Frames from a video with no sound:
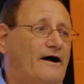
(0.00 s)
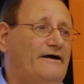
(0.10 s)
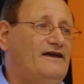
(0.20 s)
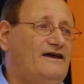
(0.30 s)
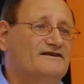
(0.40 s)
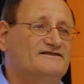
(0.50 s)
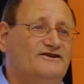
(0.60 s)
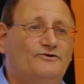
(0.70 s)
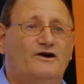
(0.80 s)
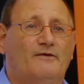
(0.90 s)
He is a
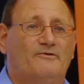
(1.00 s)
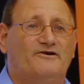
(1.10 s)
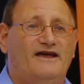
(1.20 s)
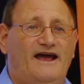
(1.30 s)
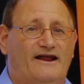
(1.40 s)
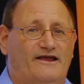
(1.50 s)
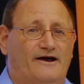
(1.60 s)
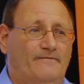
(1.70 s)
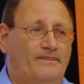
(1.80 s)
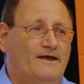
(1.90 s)
newcomer to
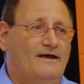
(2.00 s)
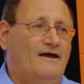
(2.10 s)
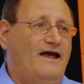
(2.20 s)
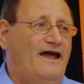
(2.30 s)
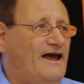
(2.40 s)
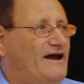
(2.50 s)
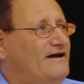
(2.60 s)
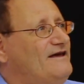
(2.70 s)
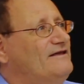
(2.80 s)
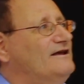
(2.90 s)
Canada,
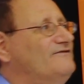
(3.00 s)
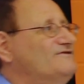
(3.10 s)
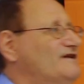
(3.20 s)
and he lives